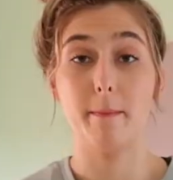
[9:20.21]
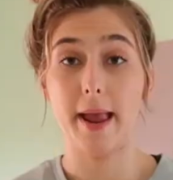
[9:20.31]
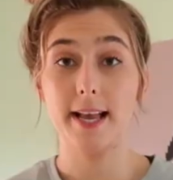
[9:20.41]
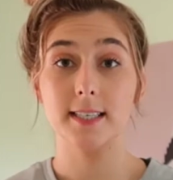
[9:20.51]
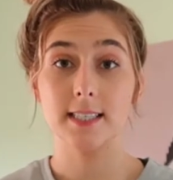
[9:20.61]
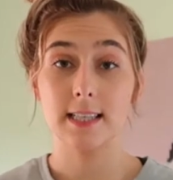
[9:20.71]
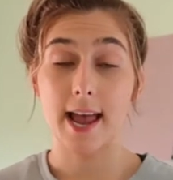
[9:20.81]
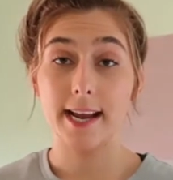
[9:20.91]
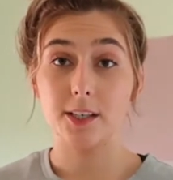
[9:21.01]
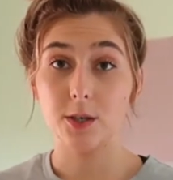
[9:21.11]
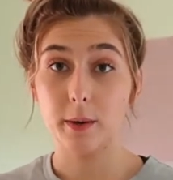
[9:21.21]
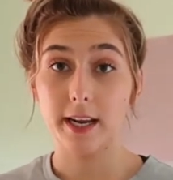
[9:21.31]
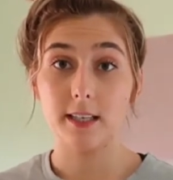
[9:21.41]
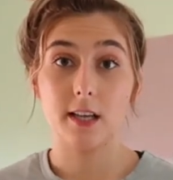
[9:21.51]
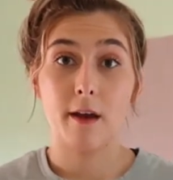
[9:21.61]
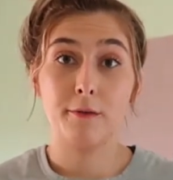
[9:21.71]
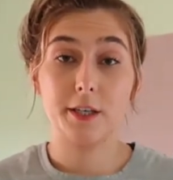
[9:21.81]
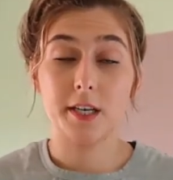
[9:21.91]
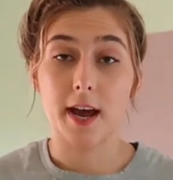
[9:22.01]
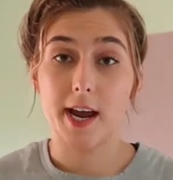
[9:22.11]
Make slight tweaks every
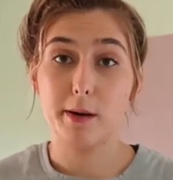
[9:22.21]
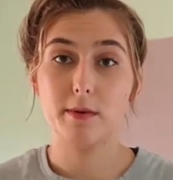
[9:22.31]
time